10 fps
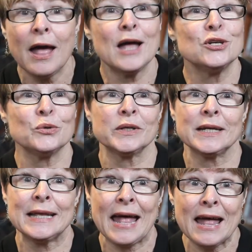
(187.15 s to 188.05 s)
and do it
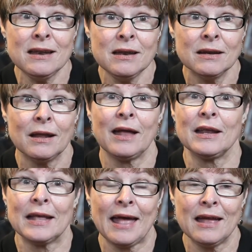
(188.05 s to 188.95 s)
again and
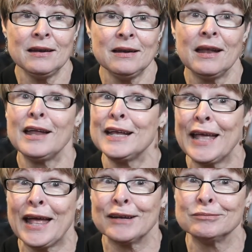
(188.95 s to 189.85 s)
again and
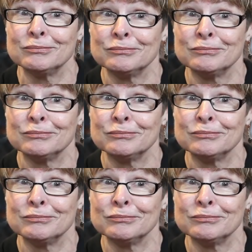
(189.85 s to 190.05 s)
again.